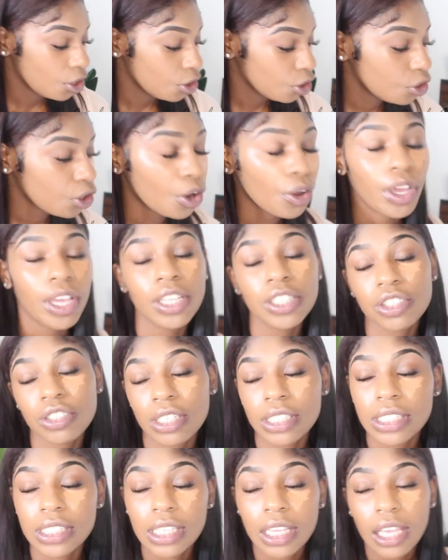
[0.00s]
you know,
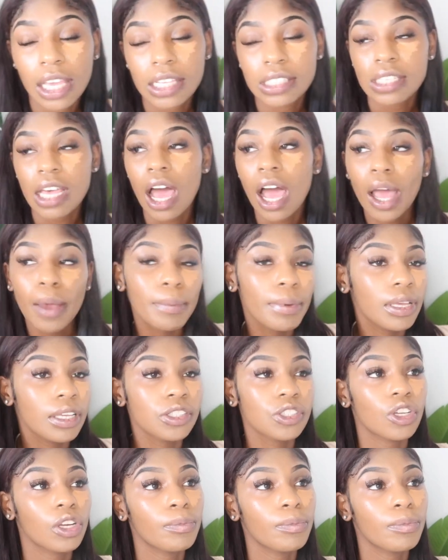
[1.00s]
interesting as hobbies.